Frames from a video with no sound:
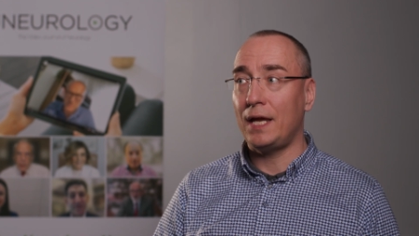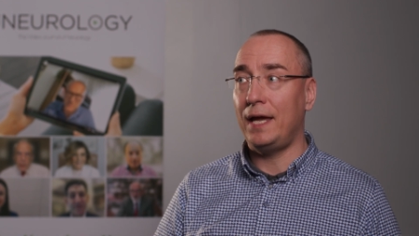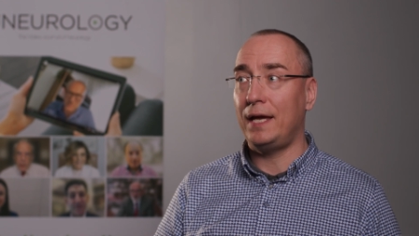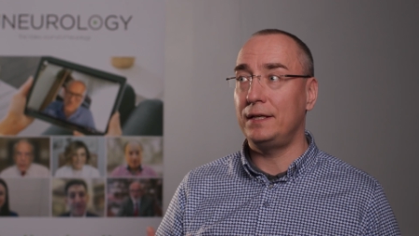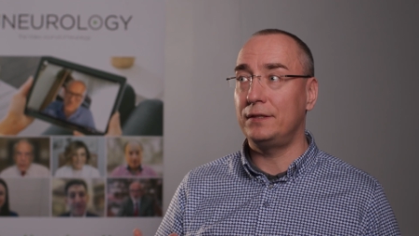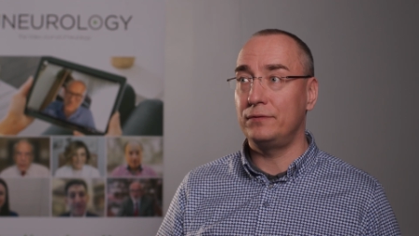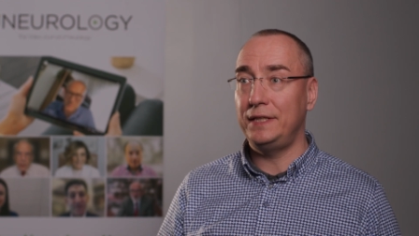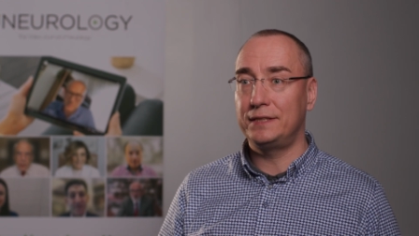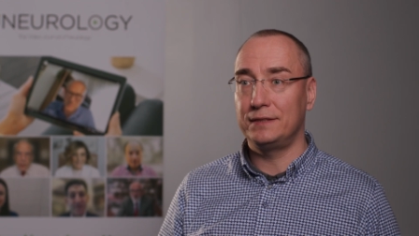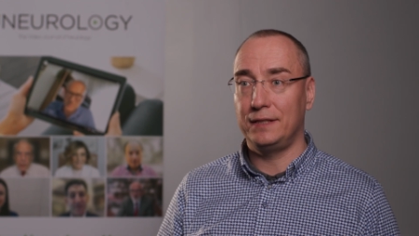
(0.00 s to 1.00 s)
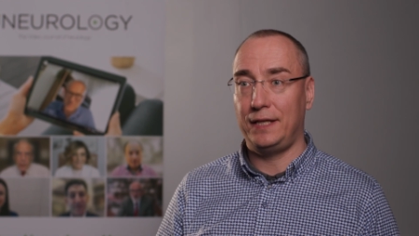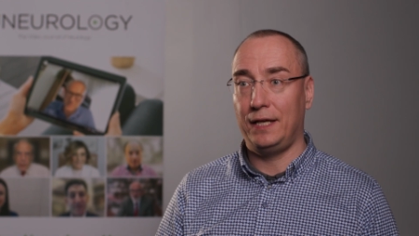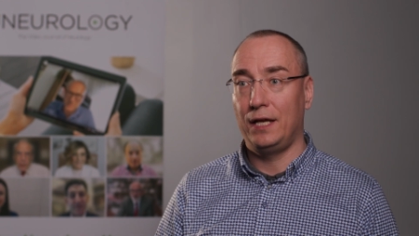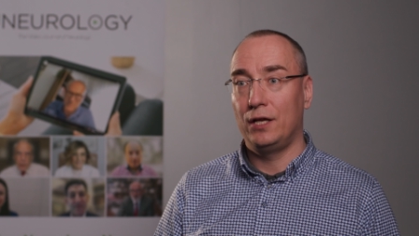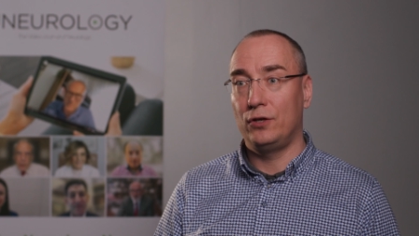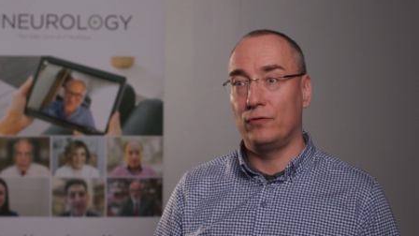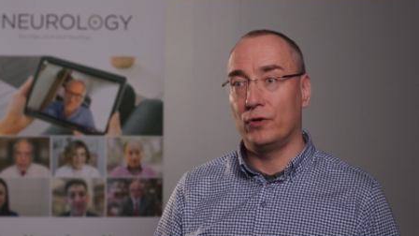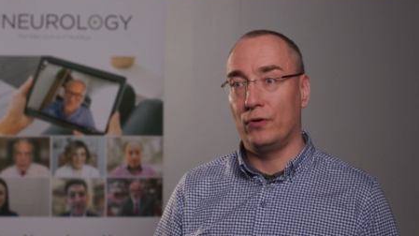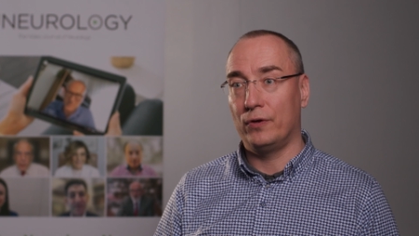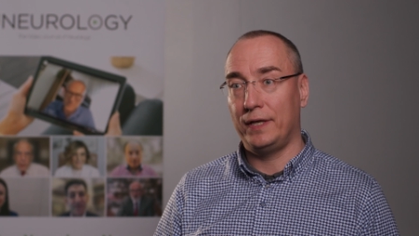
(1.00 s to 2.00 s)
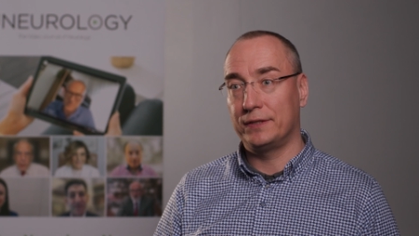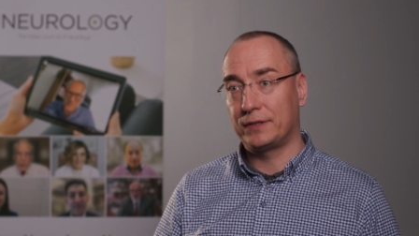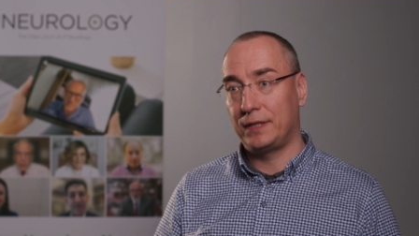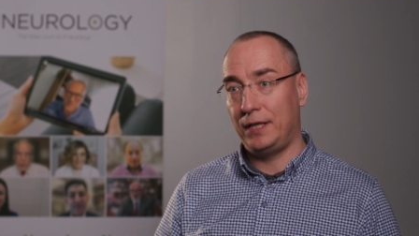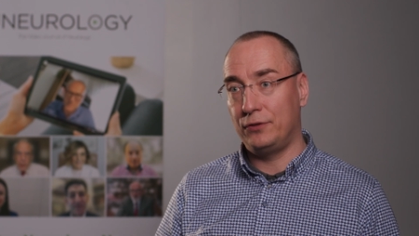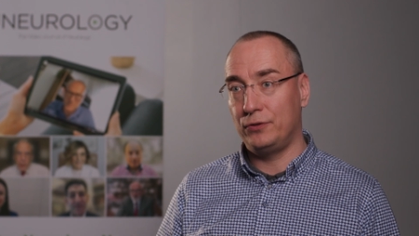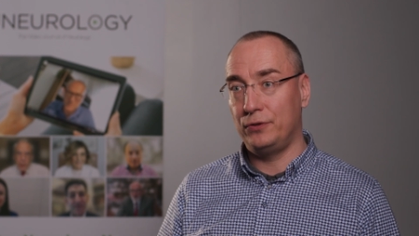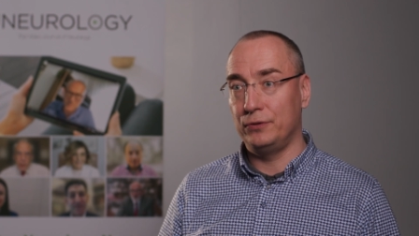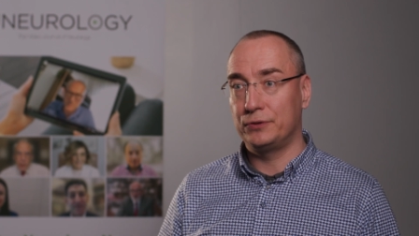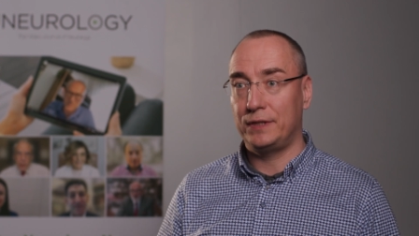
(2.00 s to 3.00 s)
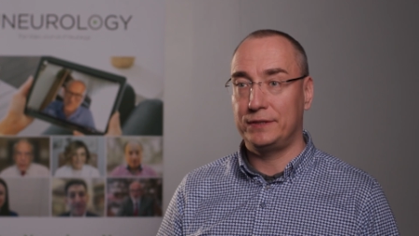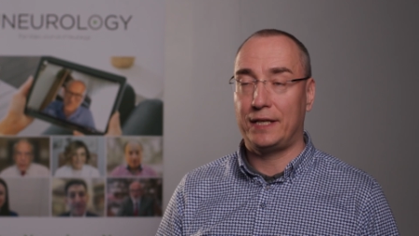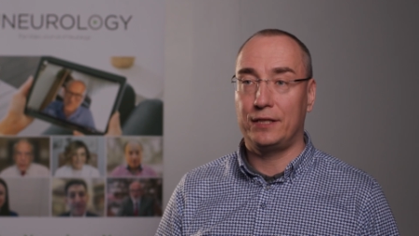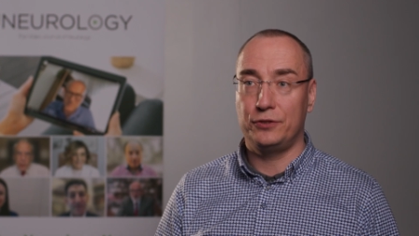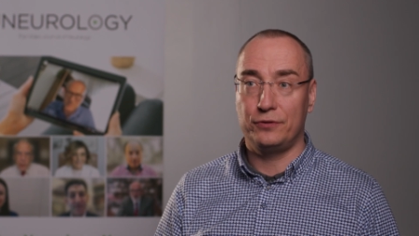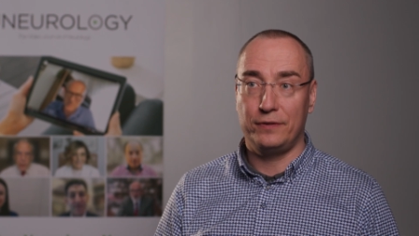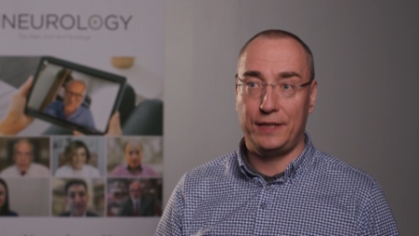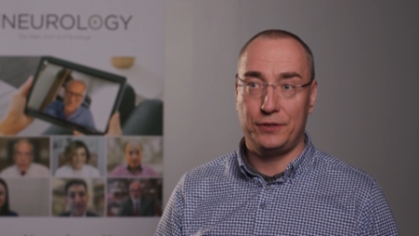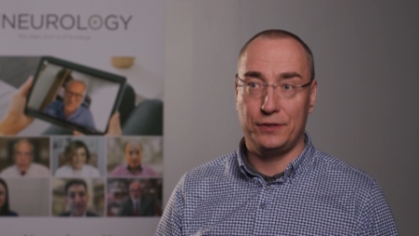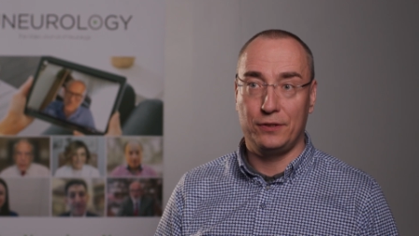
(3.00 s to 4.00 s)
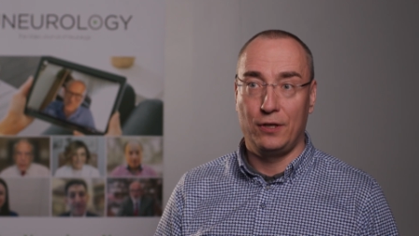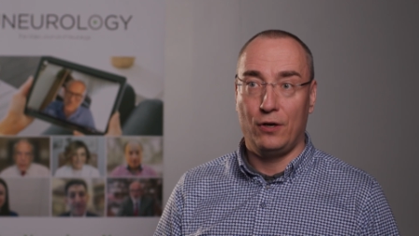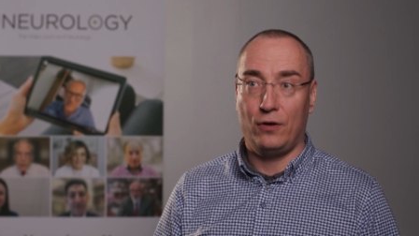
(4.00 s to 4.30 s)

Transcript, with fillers: And recently, Novo Nordisk introduced a second generation